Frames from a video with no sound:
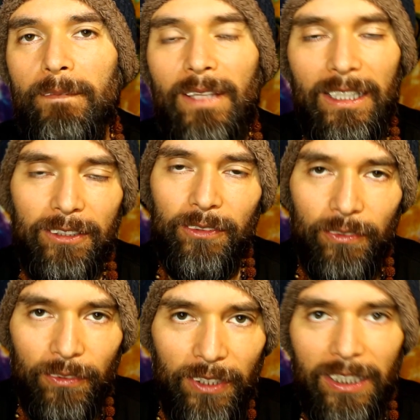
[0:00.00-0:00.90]
That's
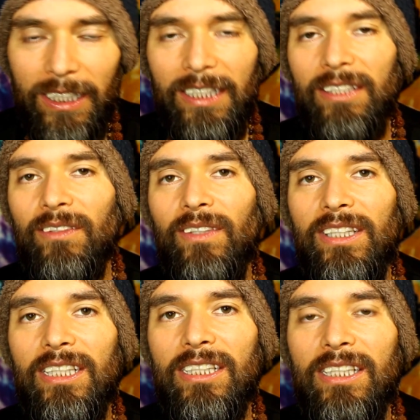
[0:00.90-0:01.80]
really
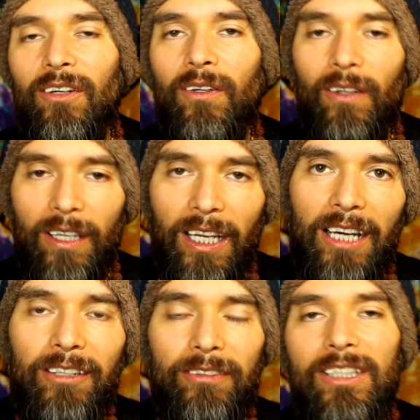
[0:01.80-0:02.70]
what this whole
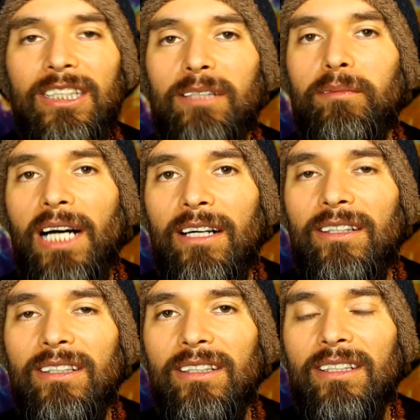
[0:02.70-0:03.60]
life is about.